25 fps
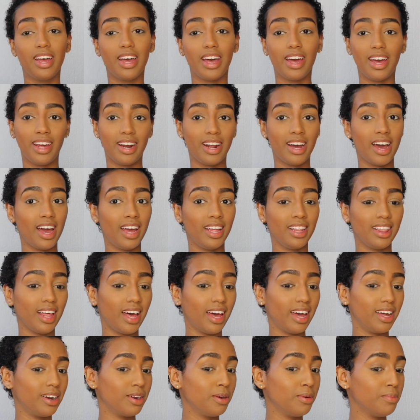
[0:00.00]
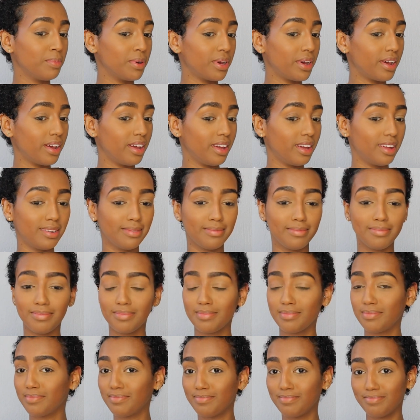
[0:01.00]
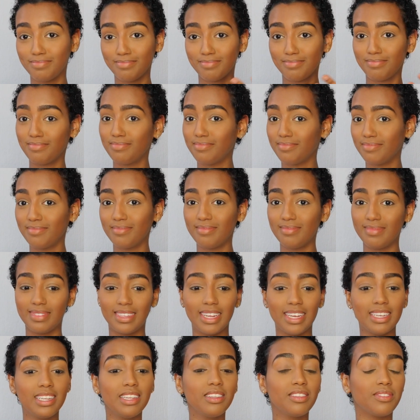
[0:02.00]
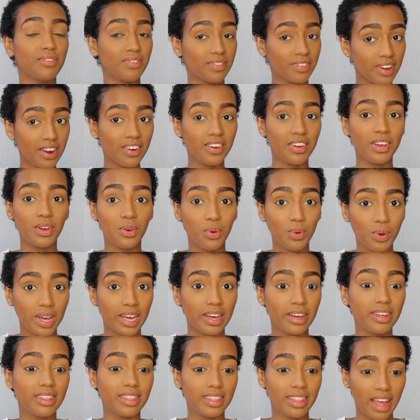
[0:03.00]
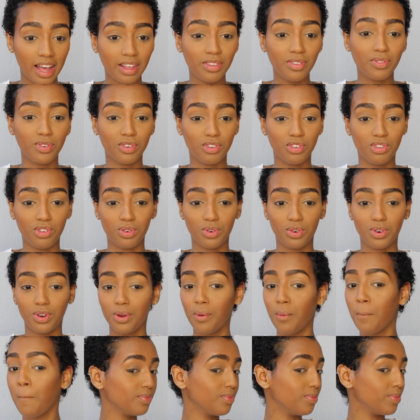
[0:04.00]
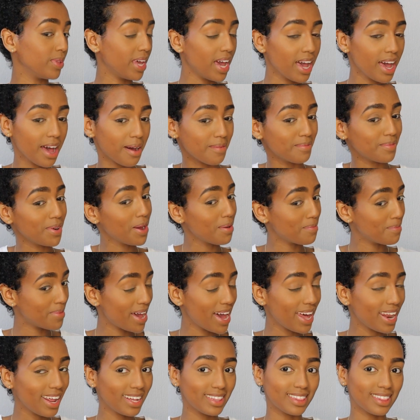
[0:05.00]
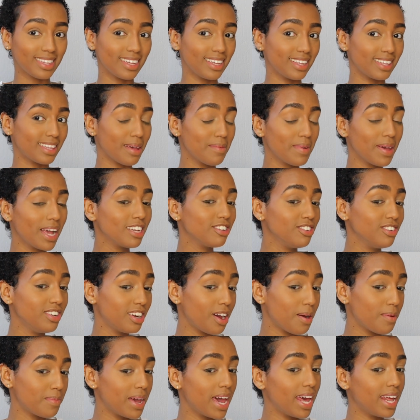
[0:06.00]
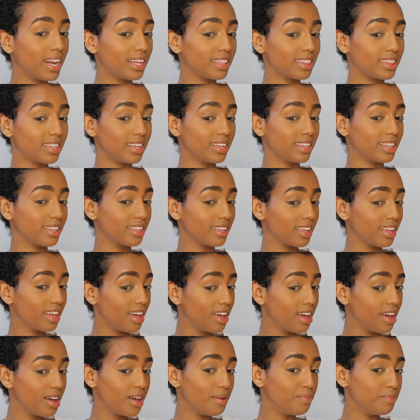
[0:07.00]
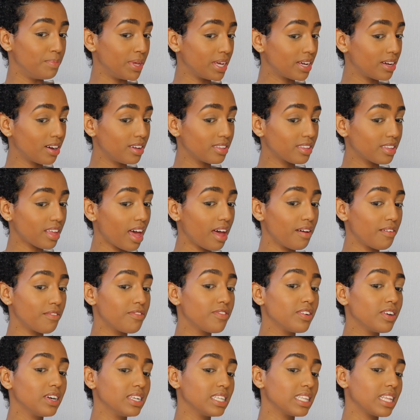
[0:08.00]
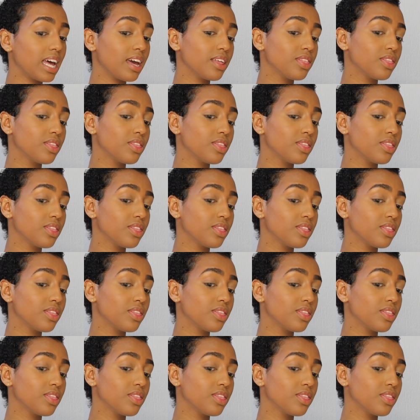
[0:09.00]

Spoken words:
and highlighter, but this is very quick, that's for sure. Yeah, I'm not mad at this. I'm actually not mad at this. Because at first I